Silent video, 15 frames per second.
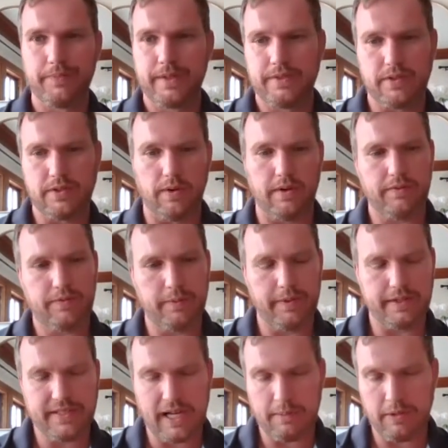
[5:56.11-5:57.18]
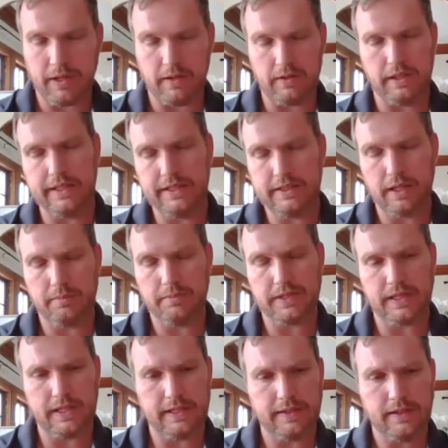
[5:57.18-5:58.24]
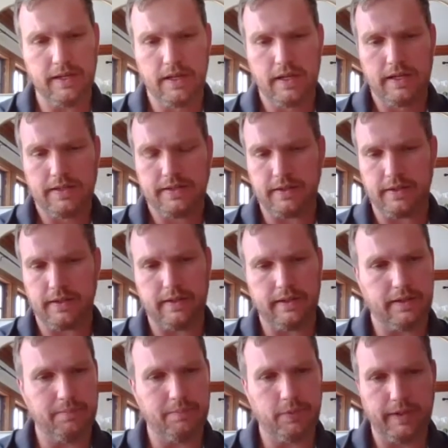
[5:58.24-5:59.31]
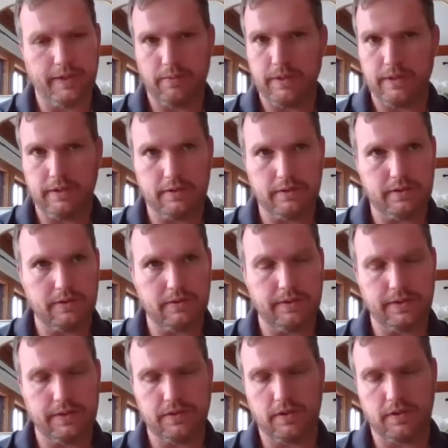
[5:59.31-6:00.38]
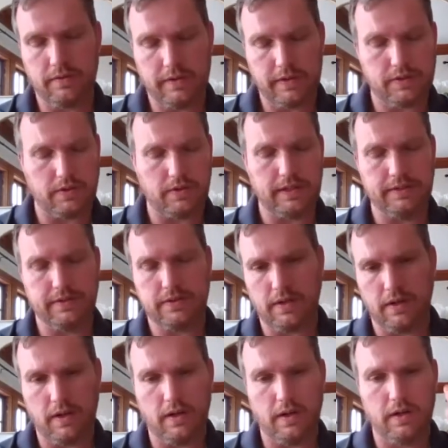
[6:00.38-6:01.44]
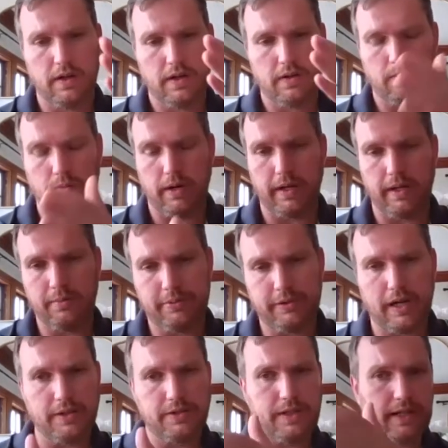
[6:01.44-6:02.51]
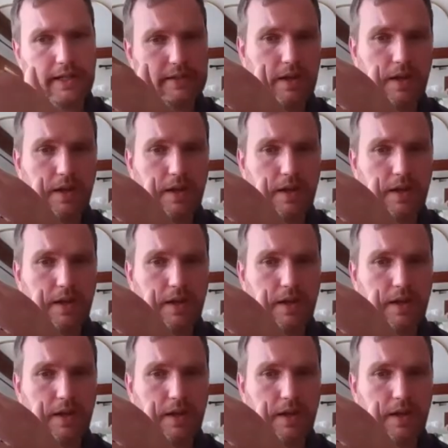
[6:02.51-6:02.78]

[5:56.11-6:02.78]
So from the time a lead comes in to the point when you're doing the service or install, running a project,